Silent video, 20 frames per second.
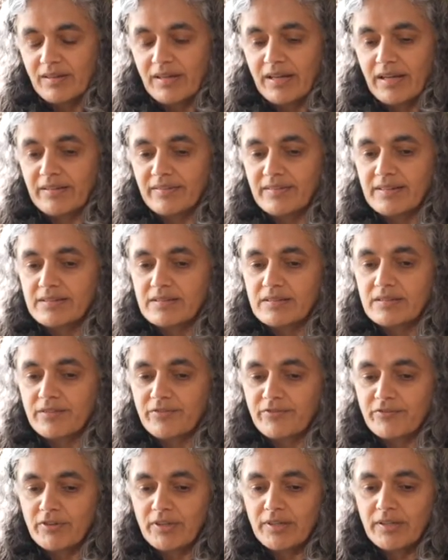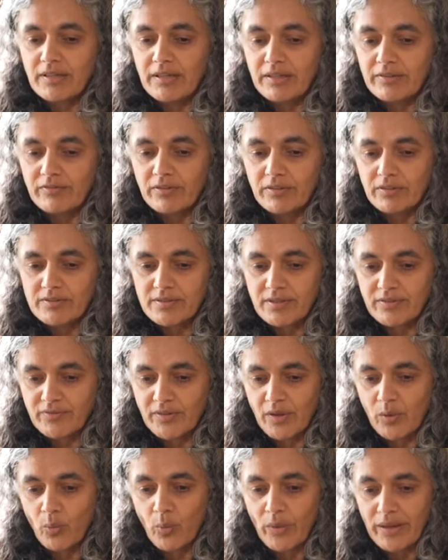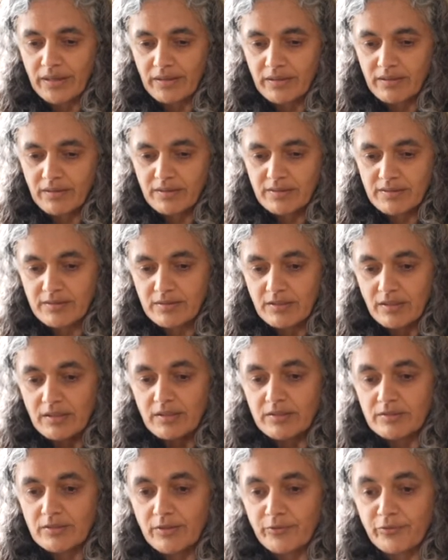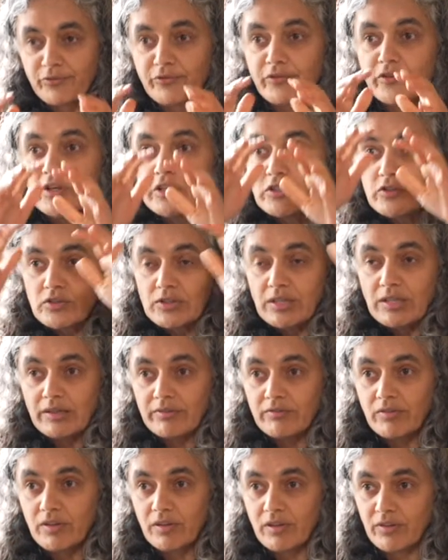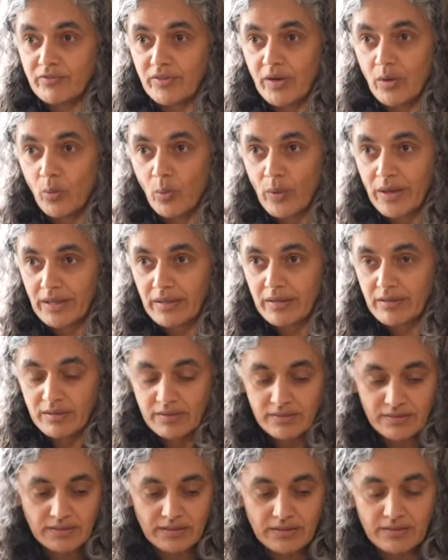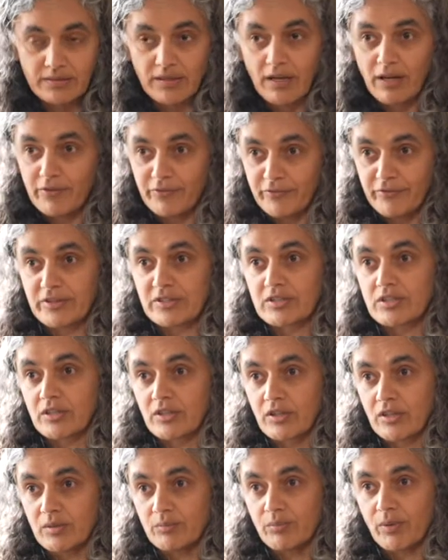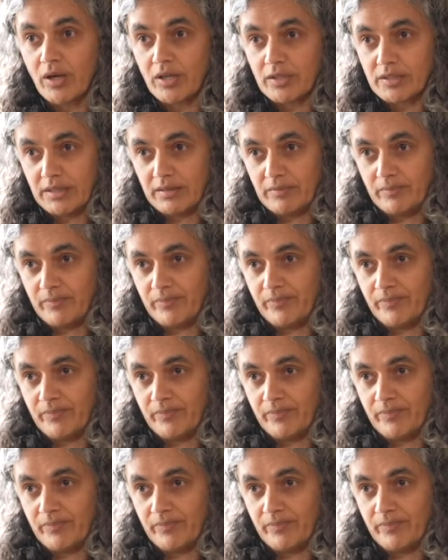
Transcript: And these different levels of awareness, the first level of awareness is our physical body,